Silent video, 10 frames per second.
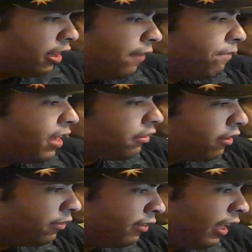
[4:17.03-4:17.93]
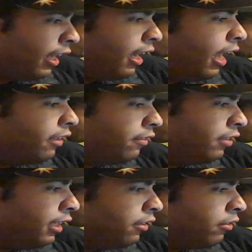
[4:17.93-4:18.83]
Leviticus
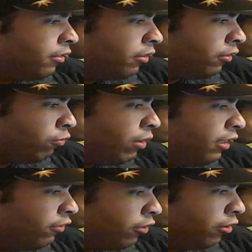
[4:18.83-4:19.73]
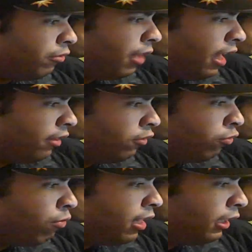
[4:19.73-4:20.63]
18:22 and
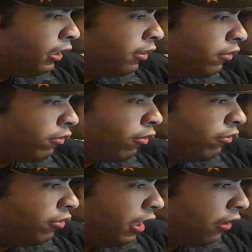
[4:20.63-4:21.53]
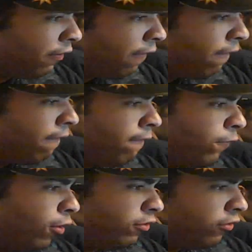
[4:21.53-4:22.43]
20:13.
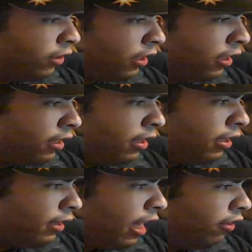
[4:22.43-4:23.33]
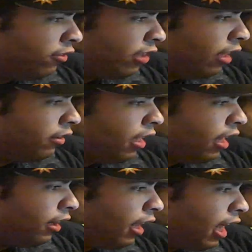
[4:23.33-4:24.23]
First, thou shalt
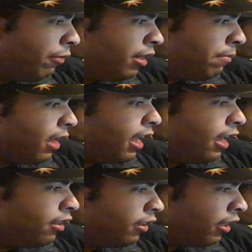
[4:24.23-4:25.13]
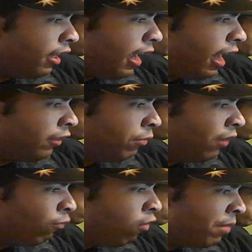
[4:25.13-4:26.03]
not lie with a man as with
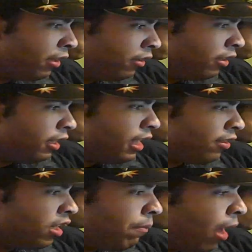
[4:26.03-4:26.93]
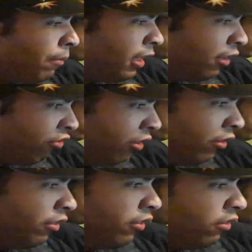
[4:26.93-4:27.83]
a woman. It's an abomination.
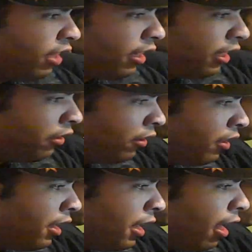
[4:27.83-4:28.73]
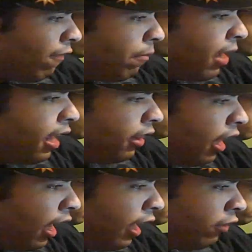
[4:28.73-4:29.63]
Second, if a man
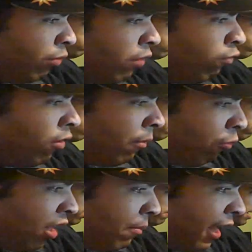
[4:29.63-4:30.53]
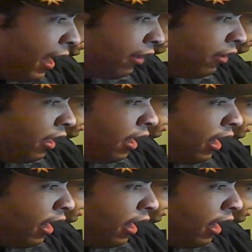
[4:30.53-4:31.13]
lies with a man